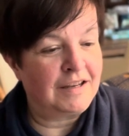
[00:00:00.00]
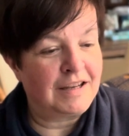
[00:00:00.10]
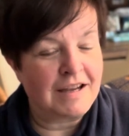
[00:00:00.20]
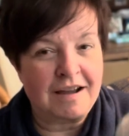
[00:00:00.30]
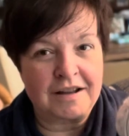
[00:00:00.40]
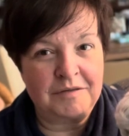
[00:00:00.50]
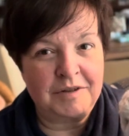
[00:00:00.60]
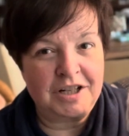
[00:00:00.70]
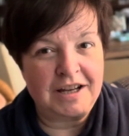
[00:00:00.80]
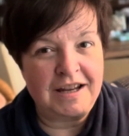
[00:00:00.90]
yarn
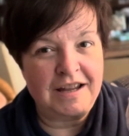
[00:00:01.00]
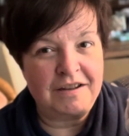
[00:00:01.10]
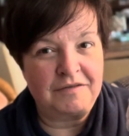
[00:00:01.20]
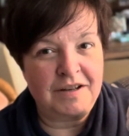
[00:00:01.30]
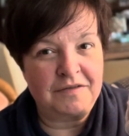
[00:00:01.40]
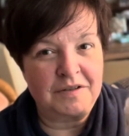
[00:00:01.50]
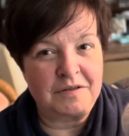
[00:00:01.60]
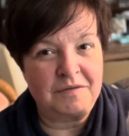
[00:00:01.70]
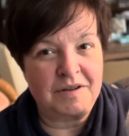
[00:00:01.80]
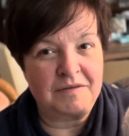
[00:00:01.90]
which I have left
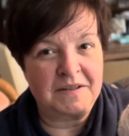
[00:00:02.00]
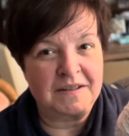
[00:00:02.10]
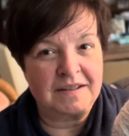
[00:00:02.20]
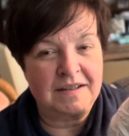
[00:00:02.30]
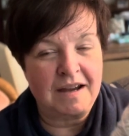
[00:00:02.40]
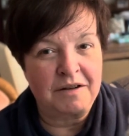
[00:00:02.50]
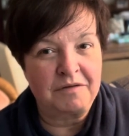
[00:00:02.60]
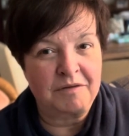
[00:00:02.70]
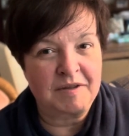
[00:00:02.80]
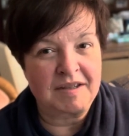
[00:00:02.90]
over. This is yarn
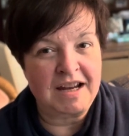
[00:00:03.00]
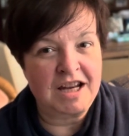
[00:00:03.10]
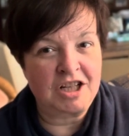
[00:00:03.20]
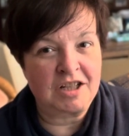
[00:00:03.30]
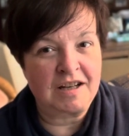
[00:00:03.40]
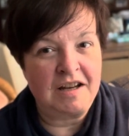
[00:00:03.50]
from Stash.